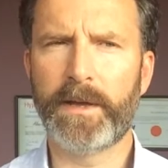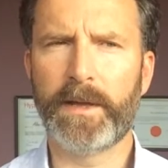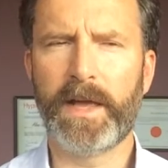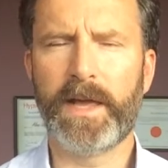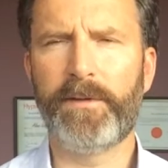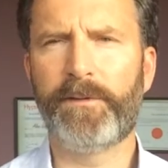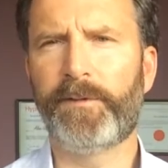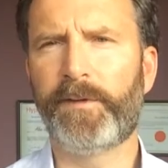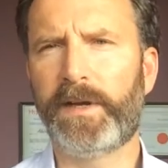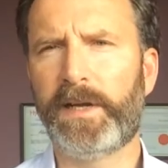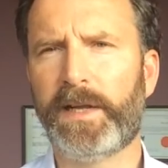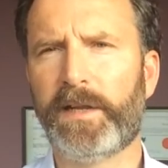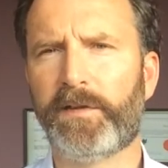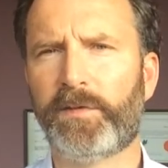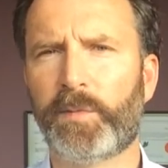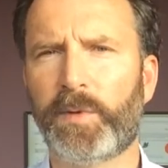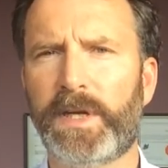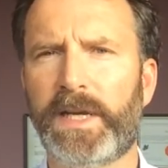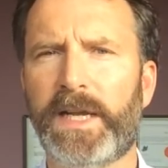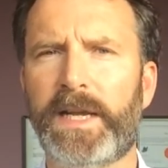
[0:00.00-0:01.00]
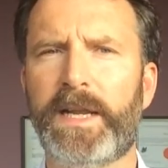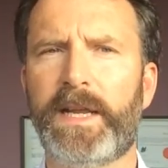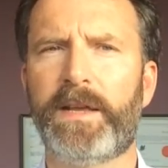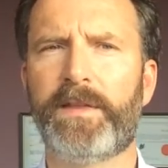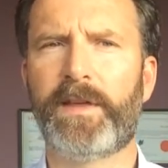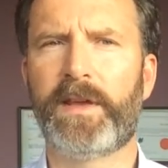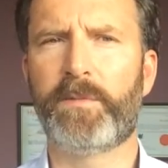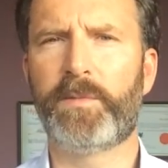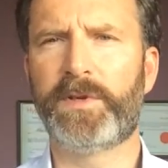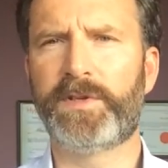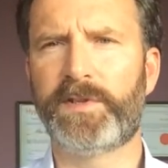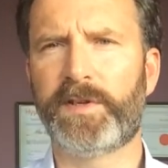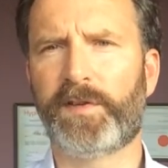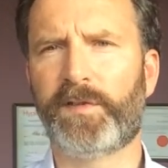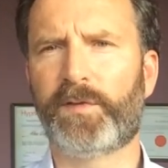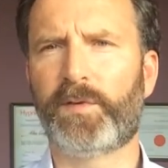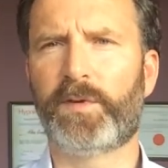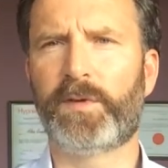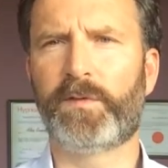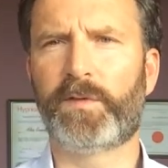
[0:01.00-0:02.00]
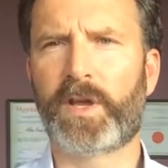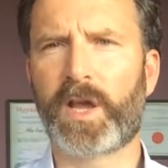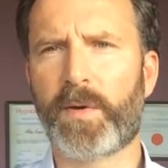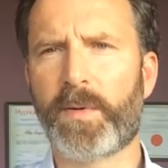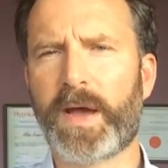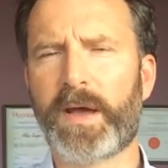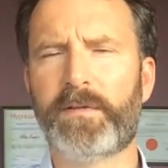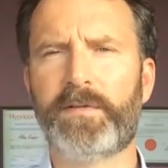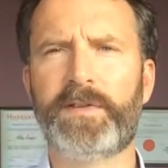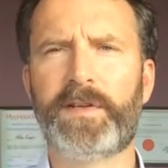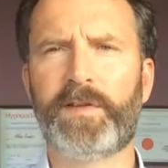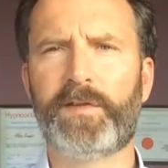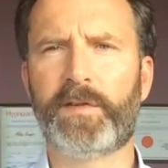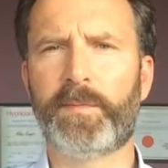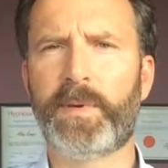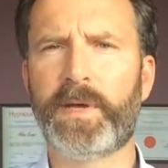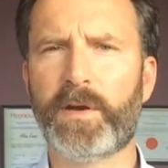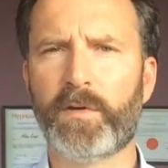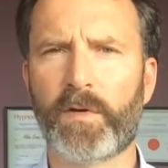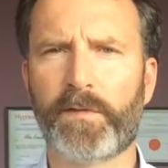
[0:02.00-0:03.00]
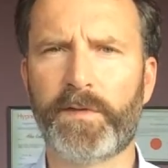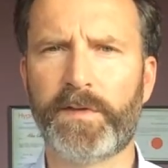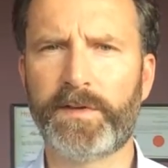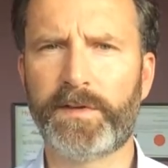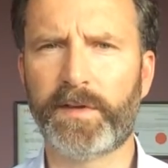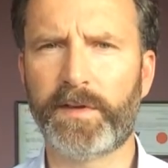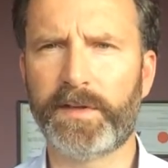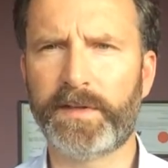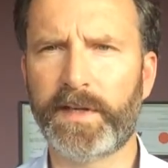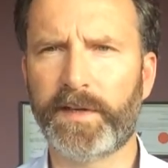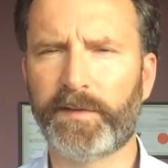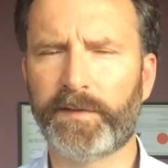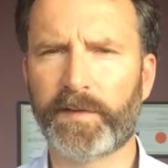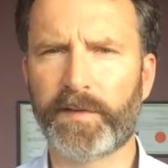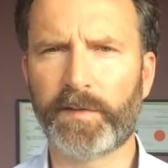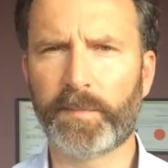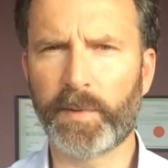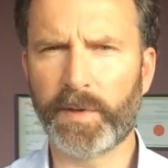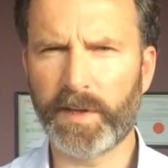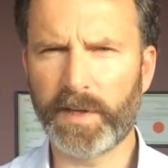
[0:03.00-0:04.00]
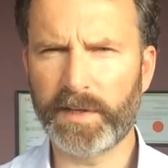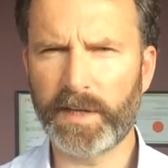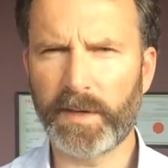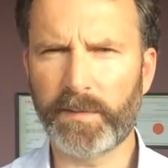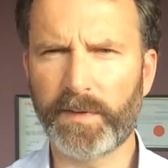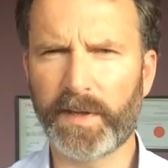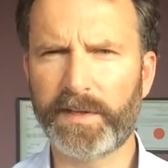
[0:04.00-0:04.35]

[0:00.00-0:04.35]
If feelings were linear, they would just sort of go out and disappear off into the distance, but they don't.